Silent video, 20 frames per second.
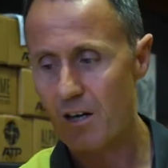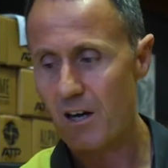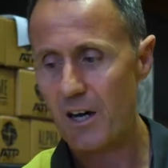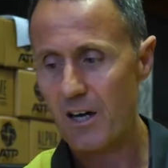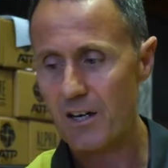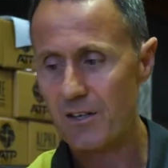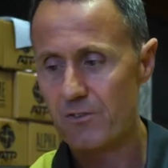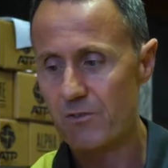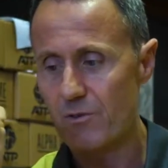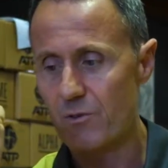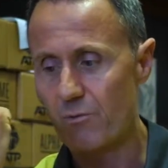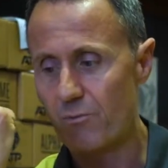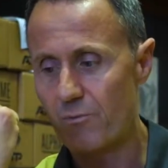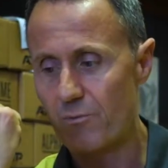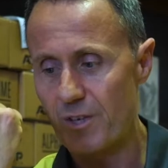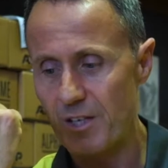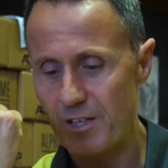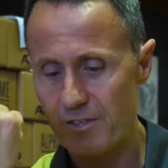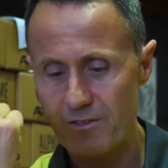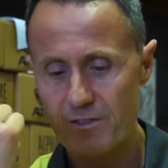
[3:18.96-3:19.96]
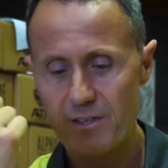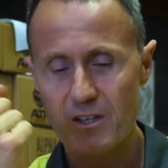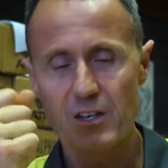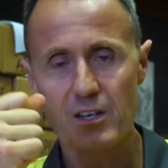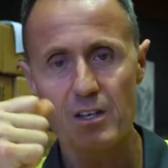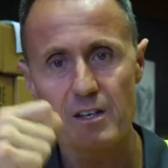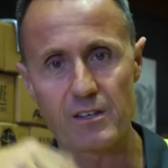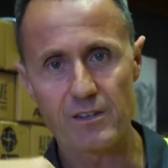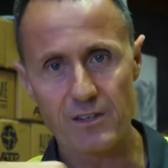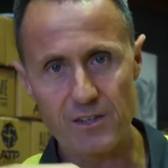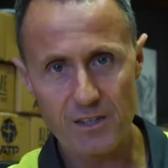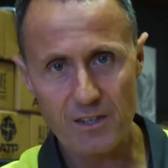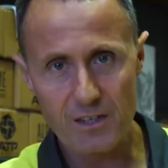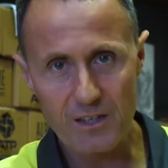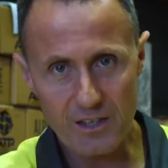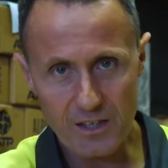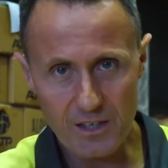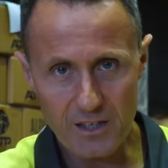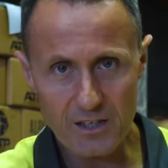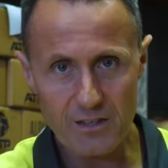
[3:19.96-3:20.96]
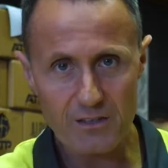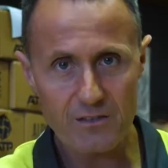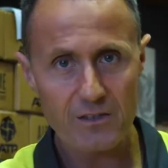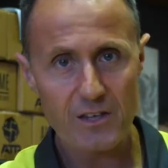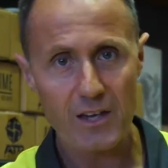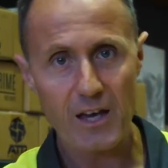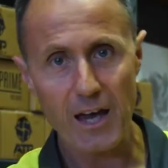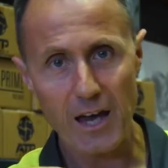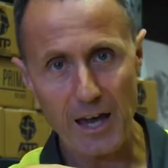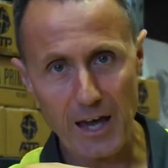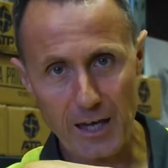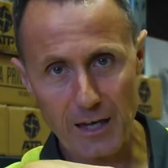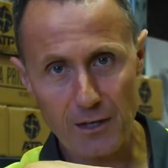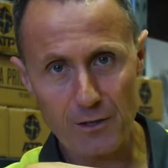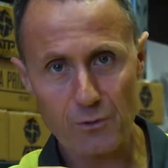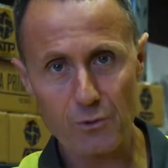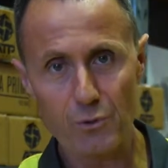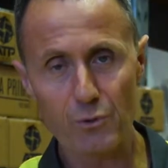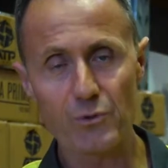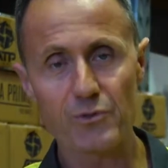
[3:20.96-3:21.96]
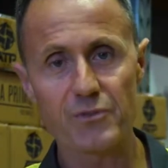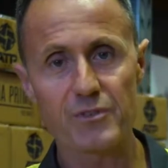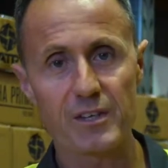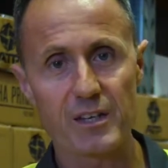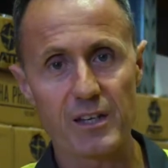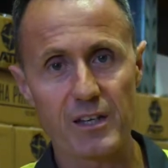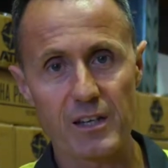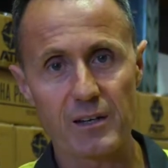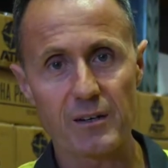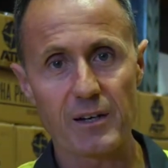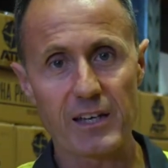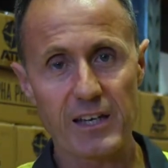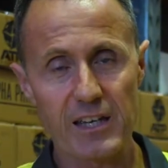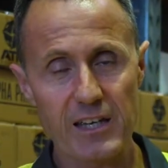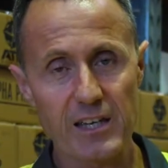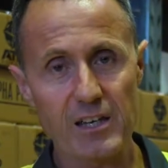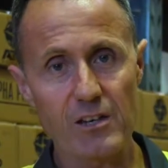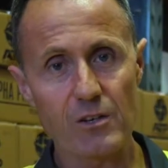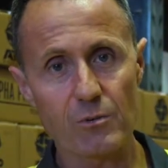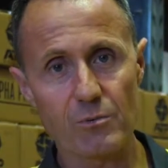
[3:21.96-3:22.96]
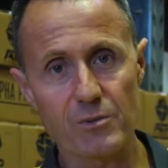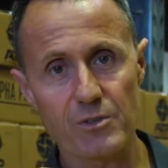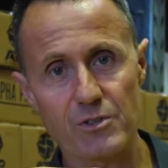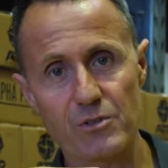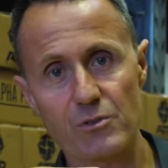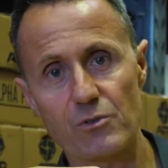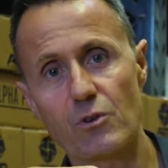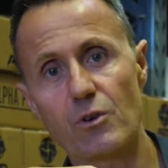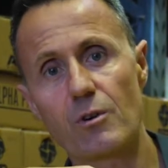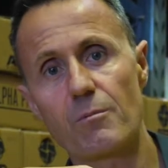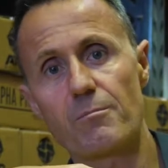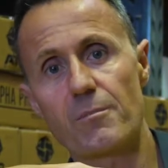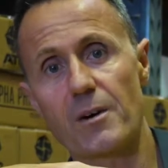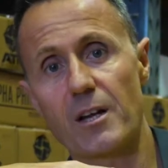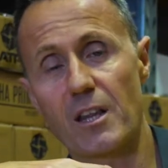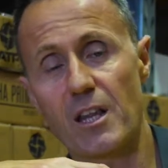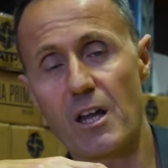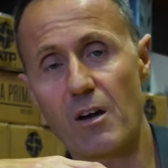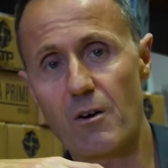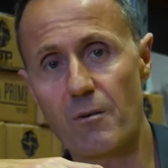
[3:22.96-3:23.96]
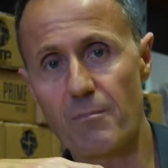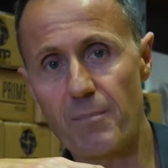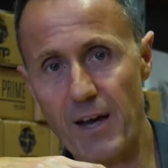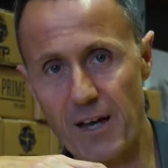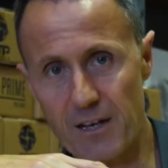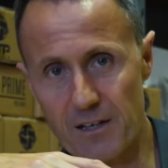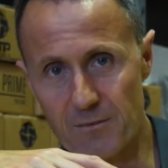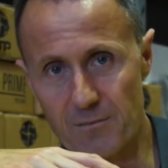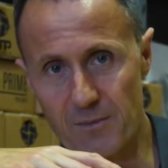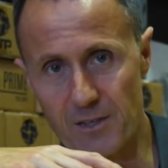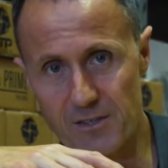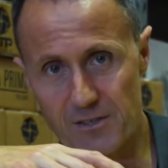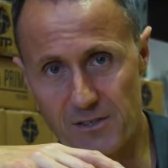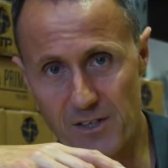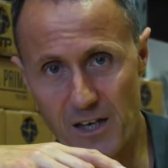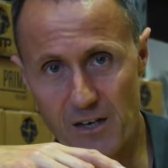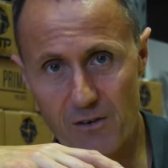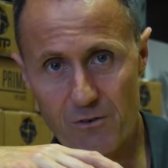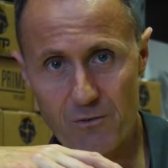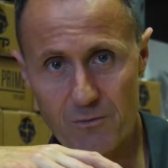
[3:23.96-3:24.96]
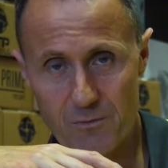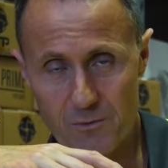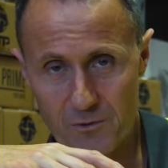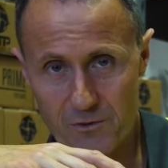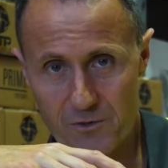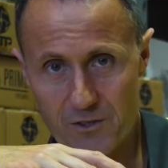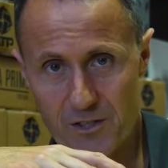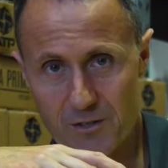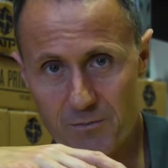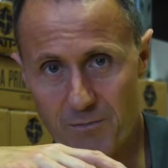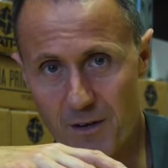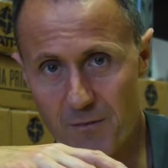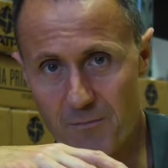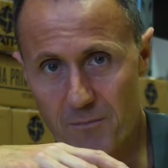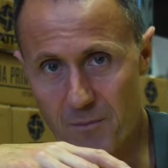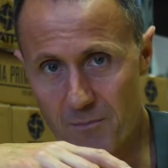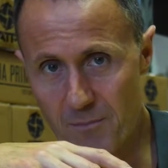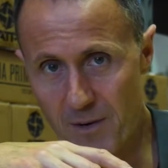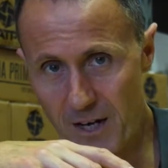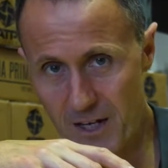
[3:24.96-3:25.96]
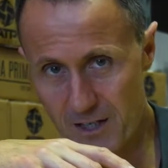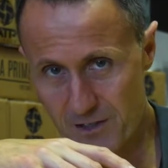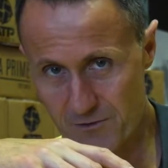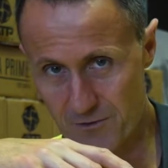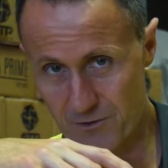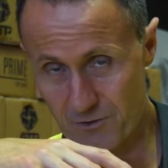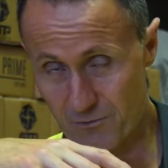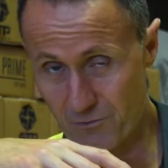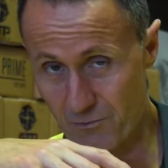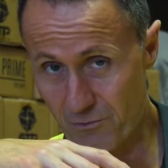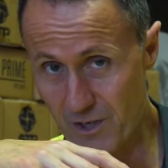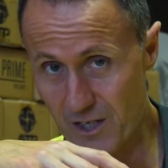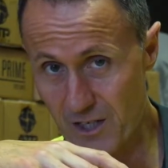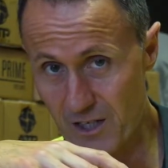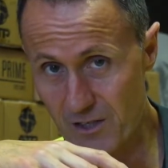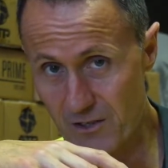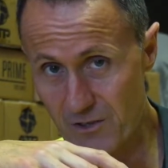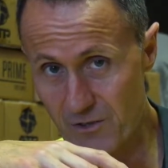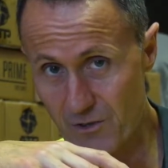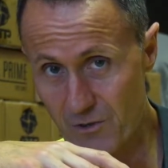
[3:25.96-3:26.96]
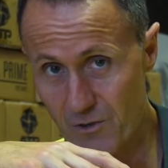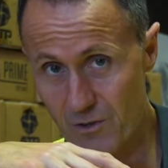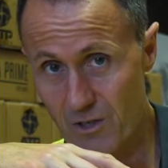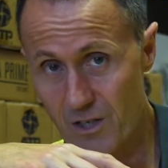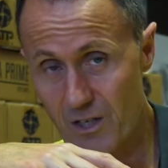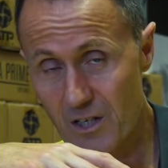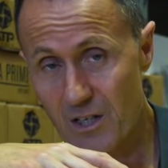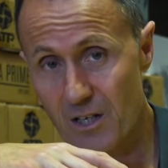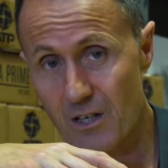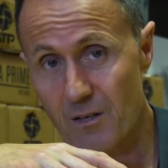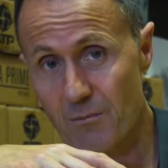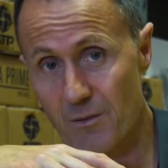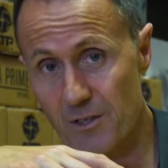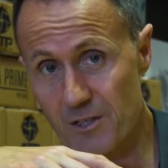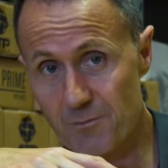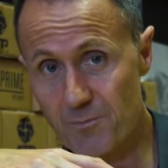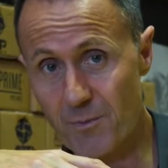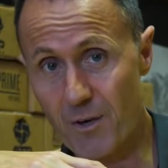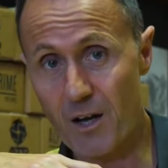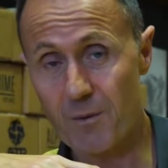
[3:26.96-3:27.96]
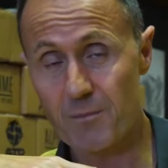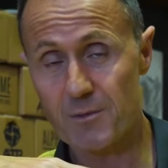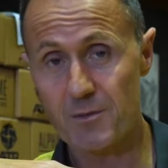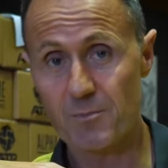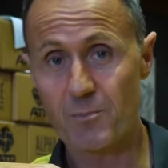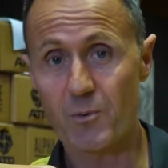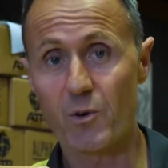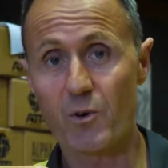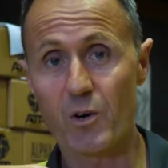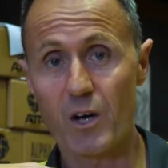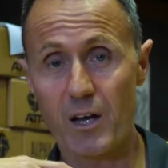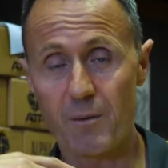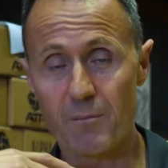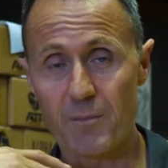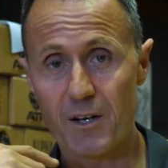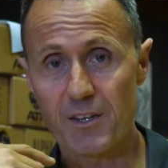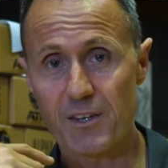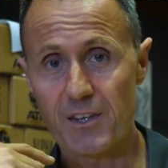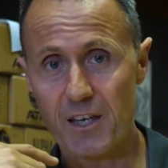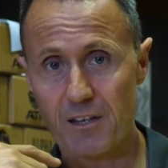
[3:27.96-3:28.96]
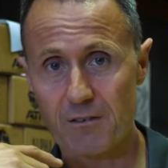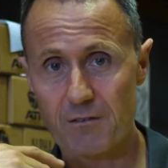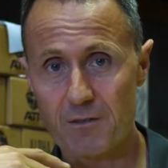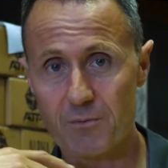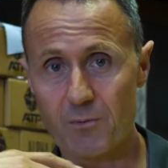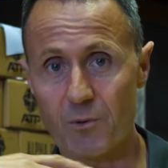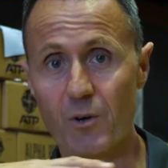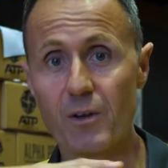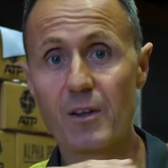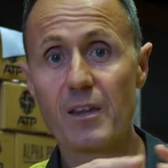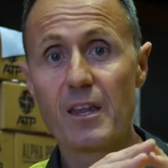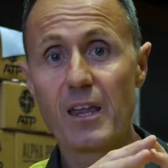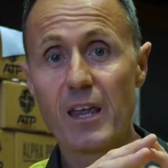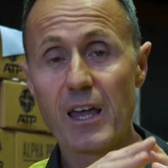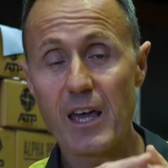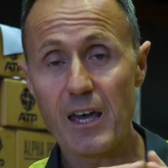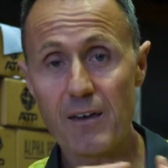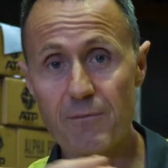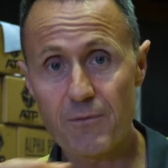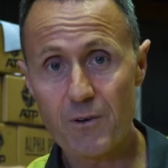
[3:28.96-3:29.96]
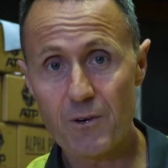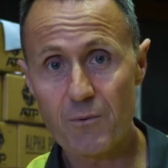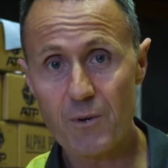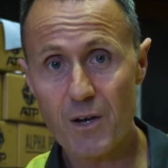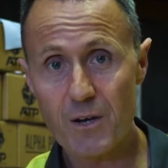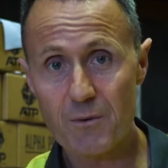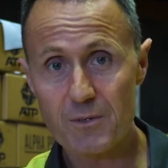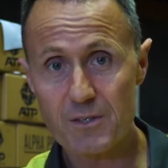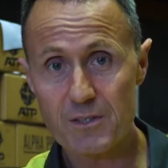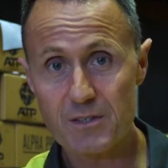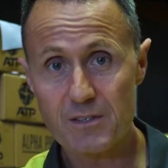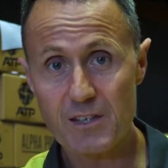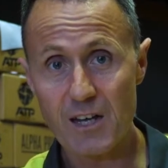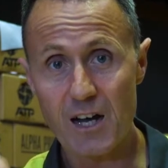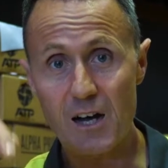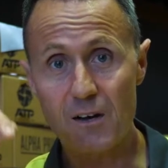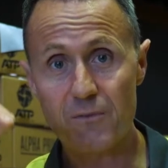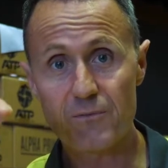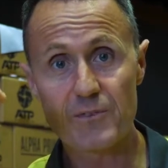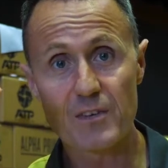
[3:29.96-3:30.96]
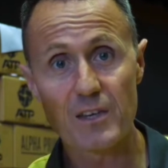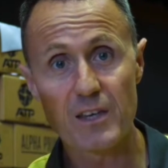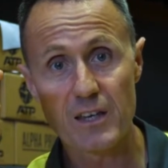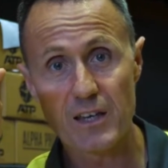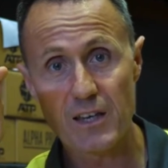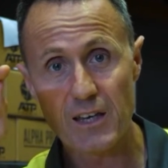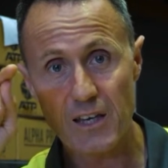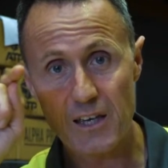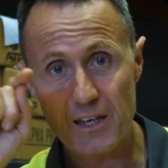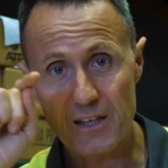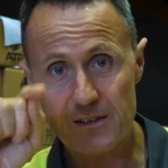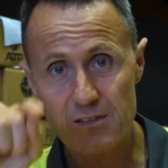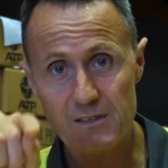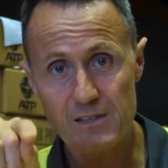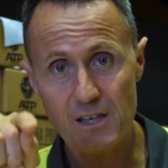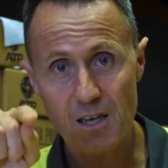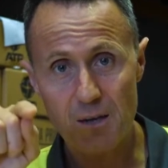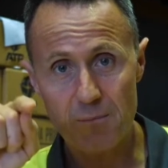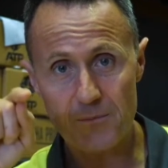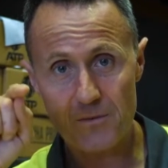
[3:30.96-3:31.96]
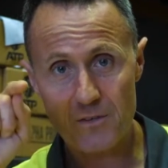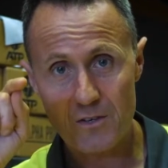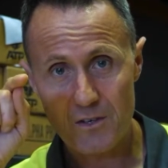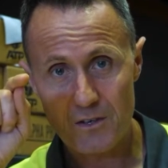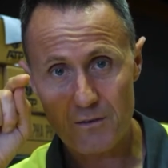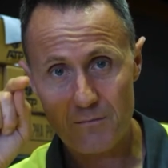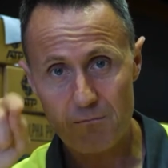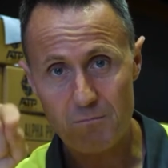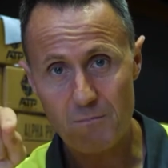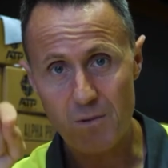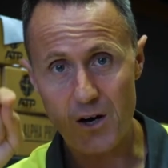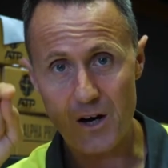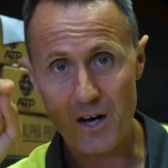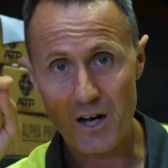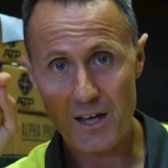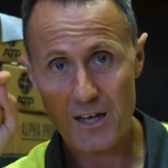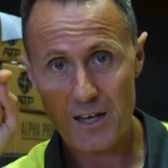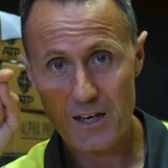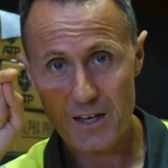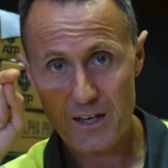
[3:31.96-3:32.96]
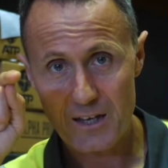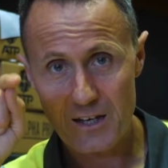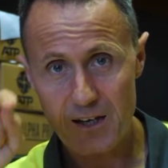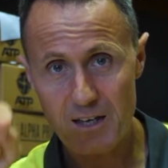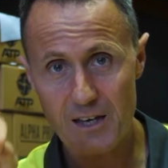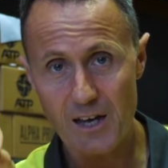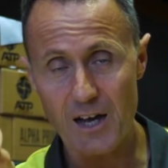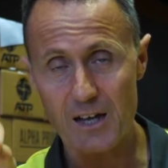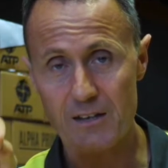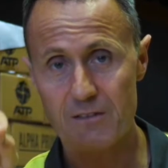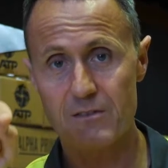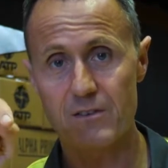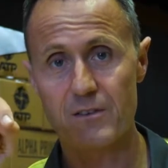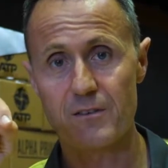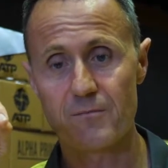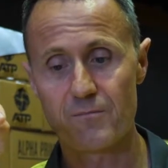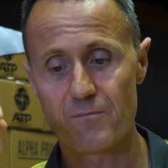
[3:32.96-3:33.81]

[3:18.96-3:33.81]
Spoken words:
I had a sore wrist, knees, ankles, a heel was sore, my lower back and my sacrum, or just above my buttocks, was really sore, my spine was sore, and my neck was sore. Everywhere was stuffed except my gut.